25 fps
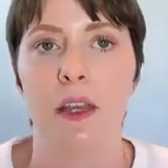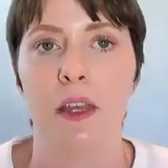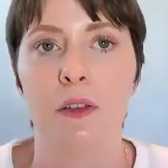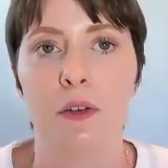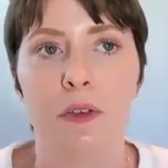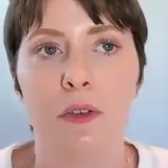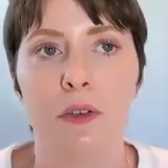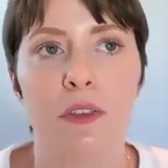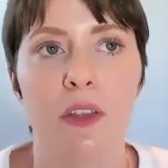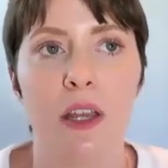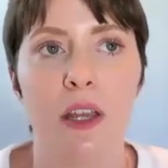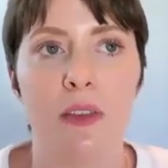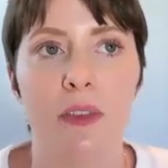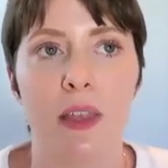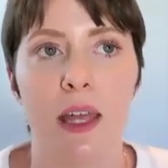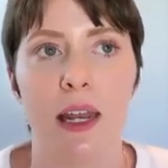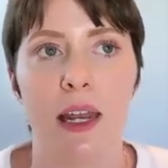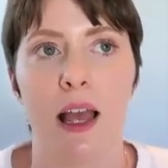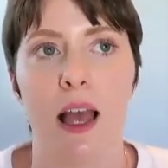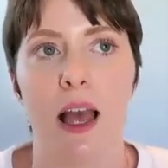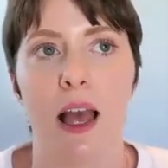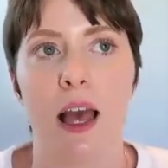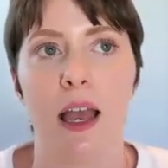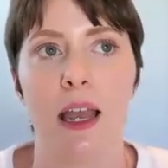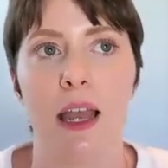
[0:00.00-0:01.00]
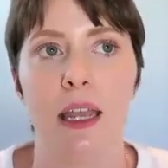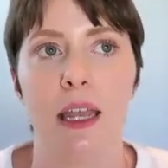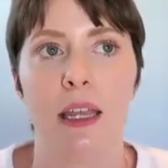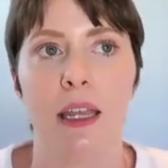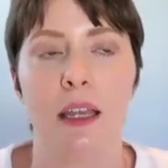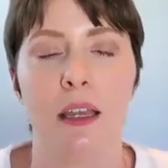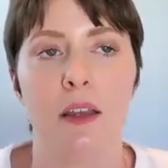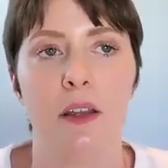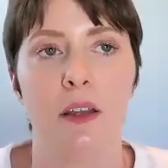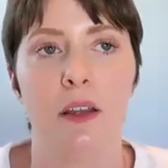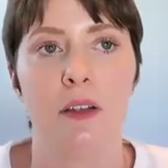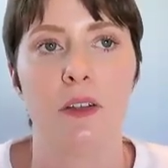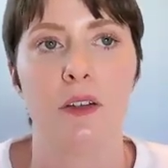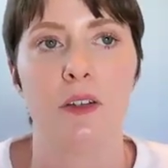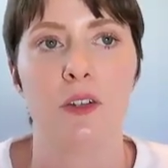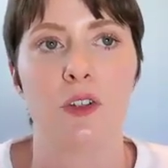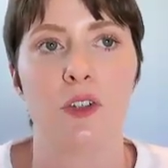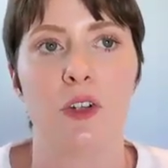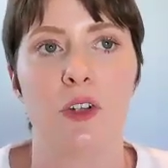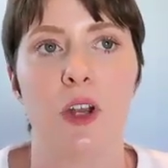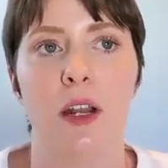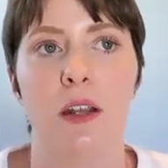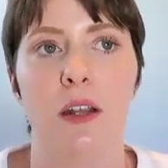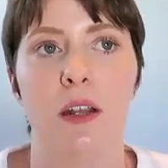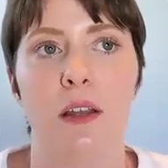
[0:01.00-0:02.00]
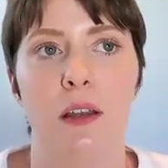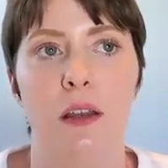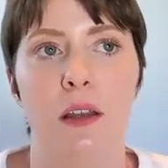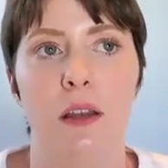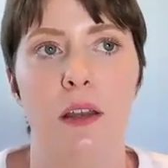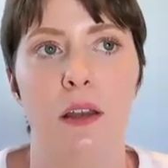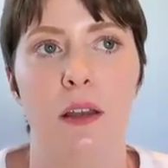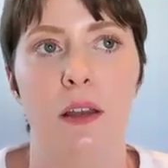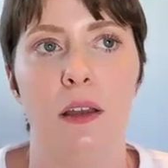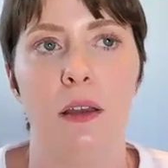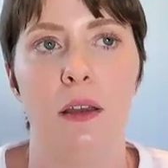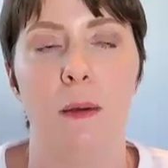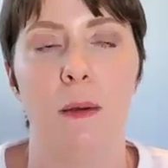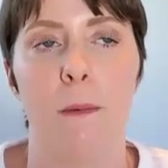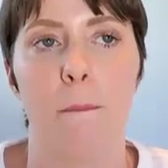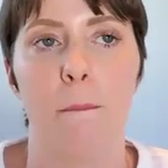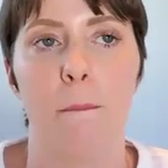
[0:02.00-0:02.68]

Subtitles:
The other thing that I try to,